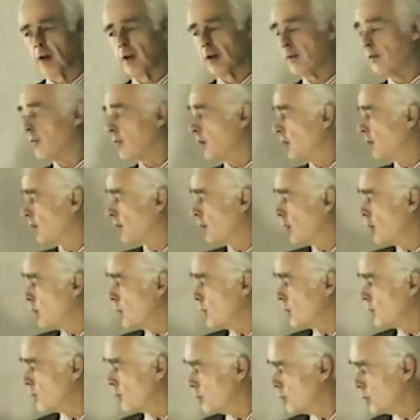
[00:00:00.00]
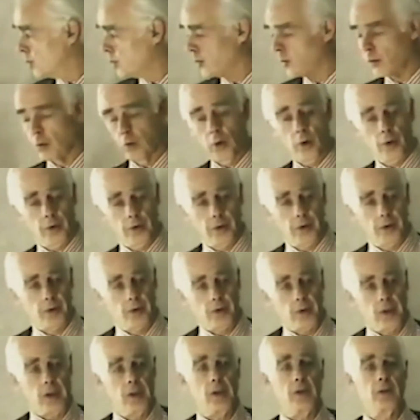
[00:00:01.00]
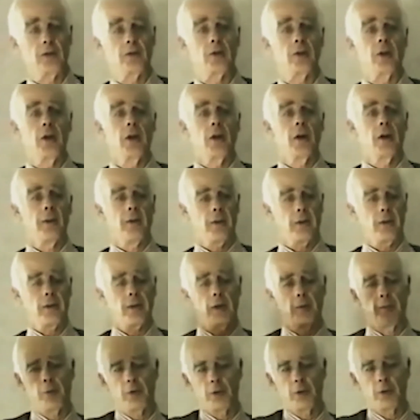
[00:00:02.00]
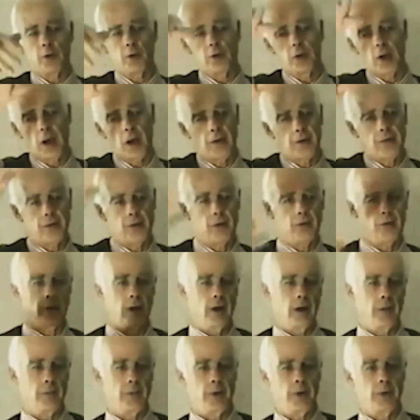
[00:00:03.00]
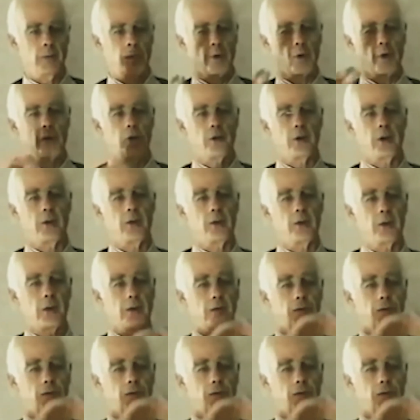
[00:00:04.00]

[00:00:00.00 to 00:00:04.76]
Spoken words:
And if they flow into northern seas, then they produce half development, because